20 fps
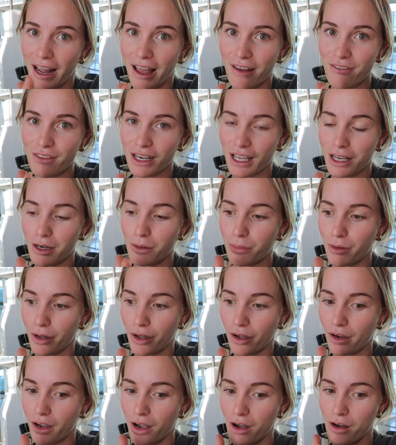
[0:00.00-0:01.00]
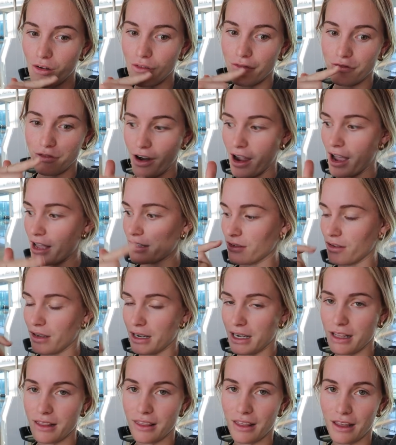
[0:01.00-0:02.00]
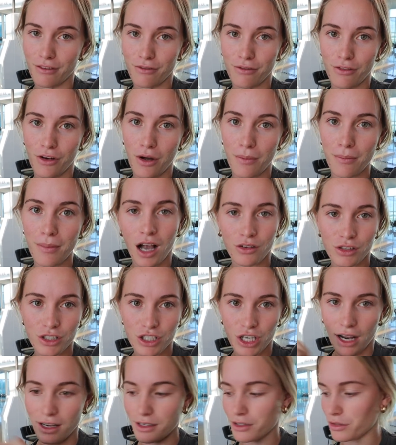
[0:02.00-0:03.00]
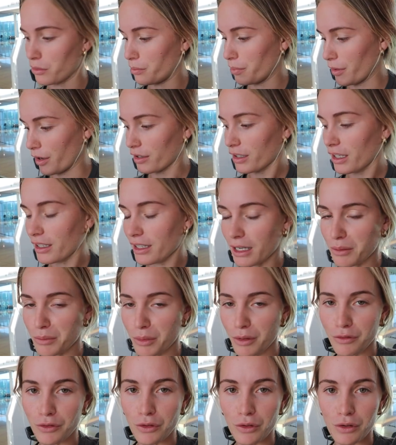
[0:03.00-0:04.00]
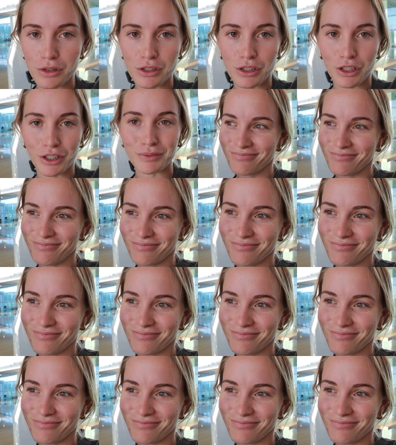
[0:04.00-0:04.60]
I haven't had a burger or fries or anything from Hungry Jack's or Burger King before, so